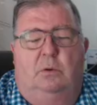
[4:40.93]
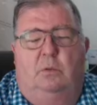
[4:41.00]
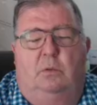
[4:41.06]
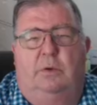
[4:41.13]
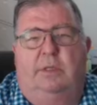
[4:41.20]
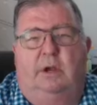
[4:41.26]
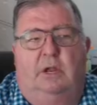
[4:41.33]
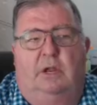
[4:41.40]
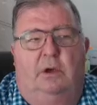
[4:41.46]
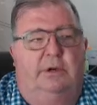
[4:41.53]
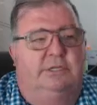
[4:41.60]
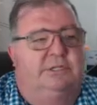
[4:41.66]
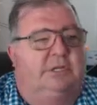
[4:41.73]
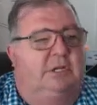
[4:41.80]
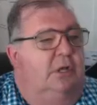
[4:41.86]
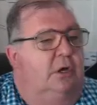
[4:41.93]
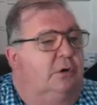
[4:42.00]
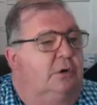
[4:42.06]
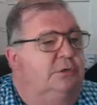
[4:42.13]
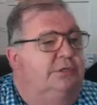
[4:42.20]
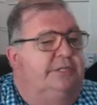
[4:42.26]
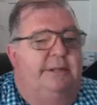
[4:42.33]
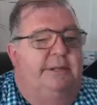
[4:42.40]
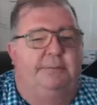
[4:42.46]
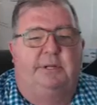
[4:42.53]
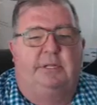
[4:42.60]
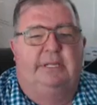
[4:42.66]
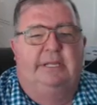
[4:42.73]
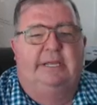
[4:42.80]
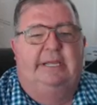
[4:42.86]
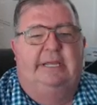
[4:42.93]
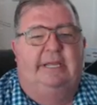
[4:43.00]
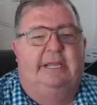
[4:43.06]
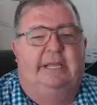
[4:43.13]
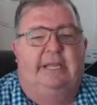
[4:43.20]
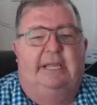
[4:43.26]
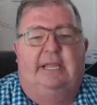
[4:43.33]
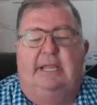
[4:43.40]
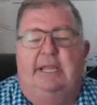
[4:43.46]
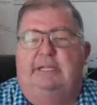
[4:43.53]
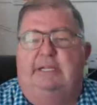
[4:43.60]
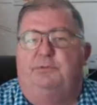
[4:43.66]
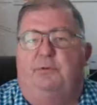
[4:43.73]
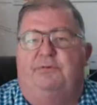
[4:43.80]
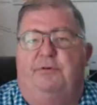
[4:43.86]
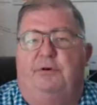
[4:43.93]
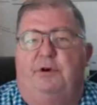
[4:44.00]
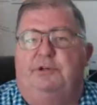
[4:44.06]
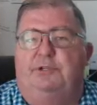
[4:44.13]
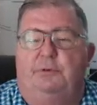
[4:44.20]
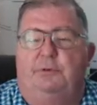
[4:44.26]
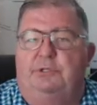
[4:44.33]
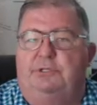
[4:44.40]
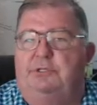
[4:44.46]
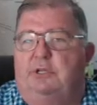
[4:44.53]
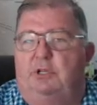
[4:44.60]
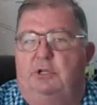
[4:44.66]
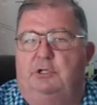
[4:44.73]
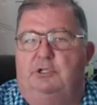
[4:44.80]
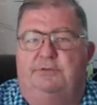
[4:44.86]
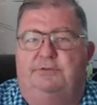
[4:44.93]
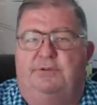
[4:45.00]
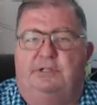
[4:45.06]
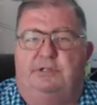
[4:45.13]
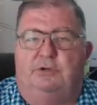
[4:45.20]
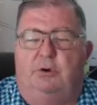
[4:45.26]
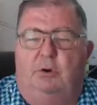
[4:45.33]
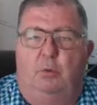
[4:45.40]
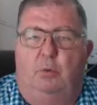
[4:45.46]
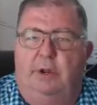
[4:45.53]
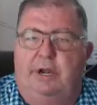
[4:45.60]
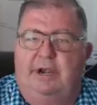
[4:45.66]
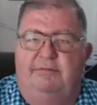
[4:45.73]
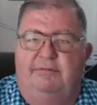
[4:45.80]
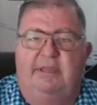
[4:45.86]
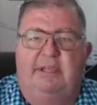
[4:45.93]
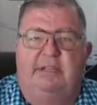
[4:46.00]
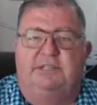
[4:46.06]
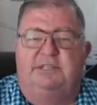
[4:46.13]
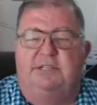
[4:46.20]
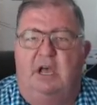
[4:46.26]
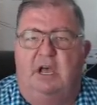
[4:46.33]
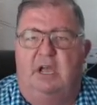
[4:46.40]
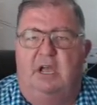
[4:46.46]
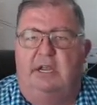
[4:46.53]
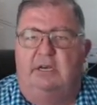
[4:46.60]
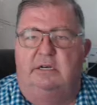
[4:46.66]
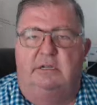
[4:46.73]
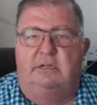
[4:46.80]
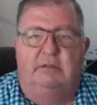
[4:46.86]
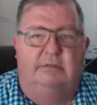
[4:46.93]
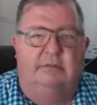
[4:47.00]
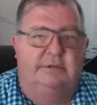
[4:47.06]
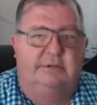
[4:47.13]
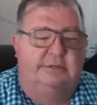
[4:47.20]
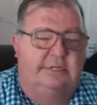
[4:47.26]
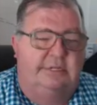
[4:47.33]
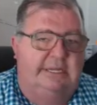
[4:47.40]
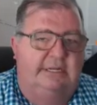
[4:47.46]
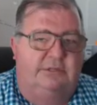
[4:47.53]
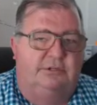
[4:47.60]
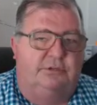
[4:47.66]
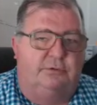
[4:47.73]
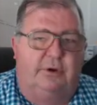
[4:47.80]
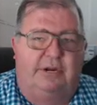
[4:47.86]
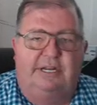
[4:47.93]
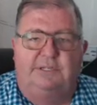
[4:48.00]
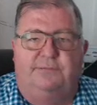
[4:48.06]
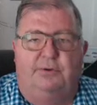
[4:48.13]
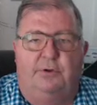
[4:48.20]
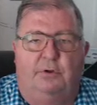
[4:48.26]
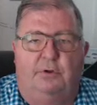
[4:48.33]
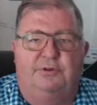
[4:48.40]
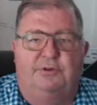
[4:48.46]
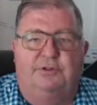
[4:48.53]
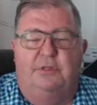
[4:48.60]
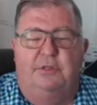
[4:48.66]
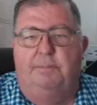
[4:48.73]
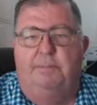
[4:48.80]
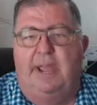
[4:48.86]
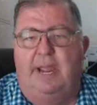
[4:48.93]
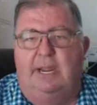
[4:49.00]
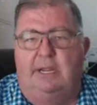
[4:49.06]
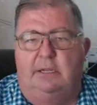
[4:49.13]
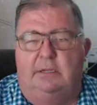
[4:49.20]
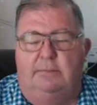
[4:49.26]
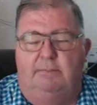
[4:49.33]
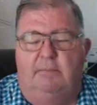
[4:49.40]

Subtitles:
When the loan is closed, typically it's referred to as the close of escrow. When everything's signed, the deed's transferred over to the bank,